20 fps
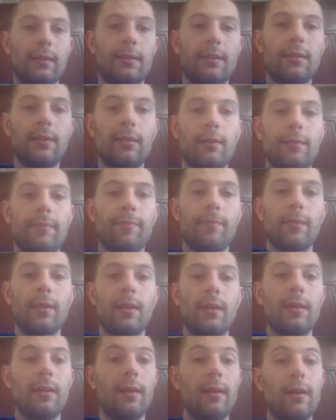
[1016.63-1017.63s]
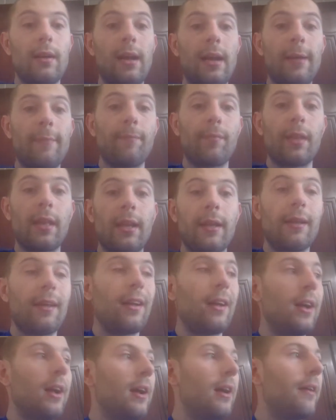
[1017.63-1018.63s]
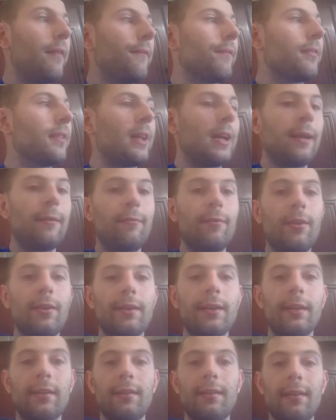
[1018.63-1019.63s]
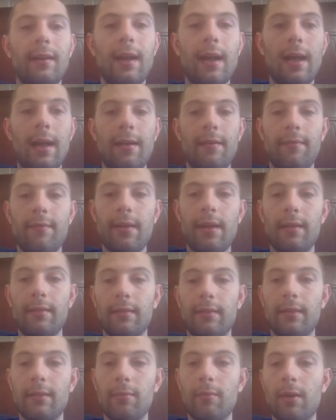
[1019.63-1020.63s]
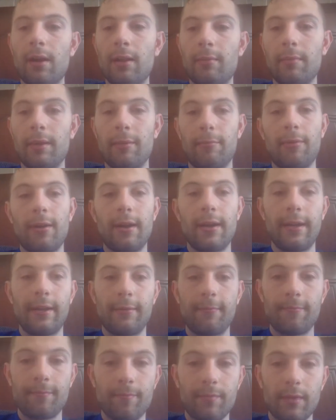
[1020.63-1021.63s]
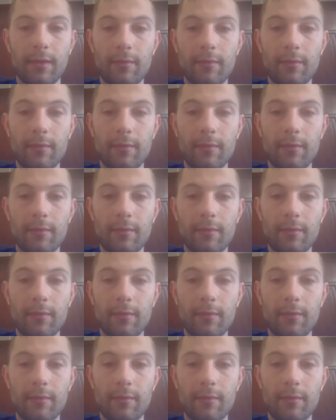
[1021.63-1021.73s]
So I'm lucky to have the Wallamai pine.